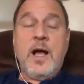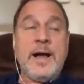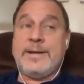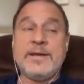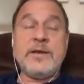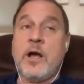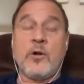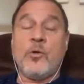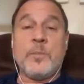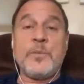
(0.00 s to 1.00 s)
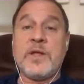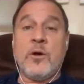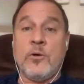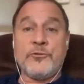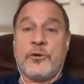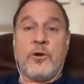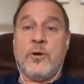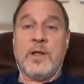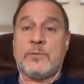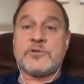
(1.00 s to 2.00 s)
I did not go up in the altar
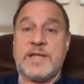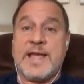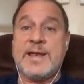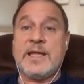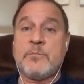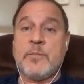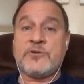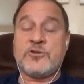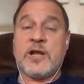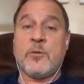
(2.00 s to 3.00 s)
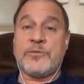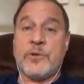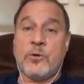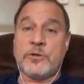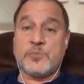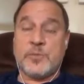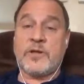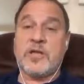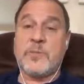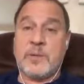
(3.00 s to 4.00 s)
call. I was standing in my chair, but the Holy
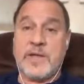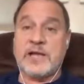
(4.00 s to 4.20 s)
Spirit came at me.